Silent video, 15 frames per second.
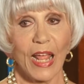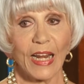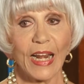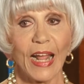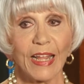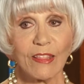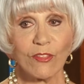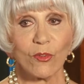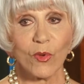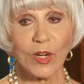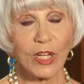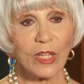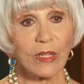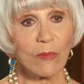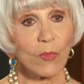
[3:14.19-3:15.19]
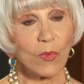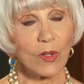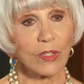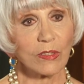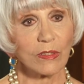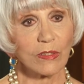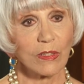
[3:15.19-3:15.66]
And I thought he
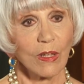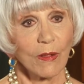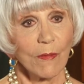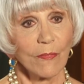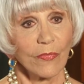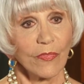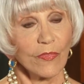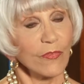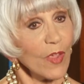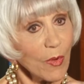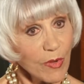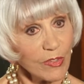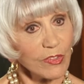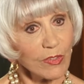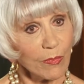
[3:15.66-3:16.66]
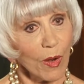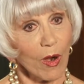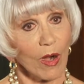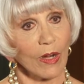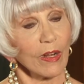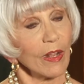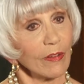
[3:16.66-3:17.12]
was very
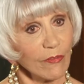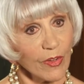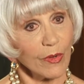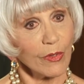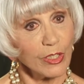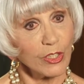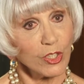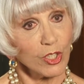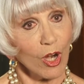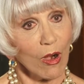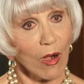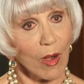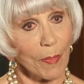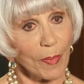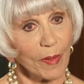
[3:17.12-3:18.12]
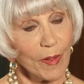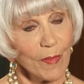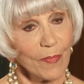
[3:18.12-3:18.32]
smart and very sharp.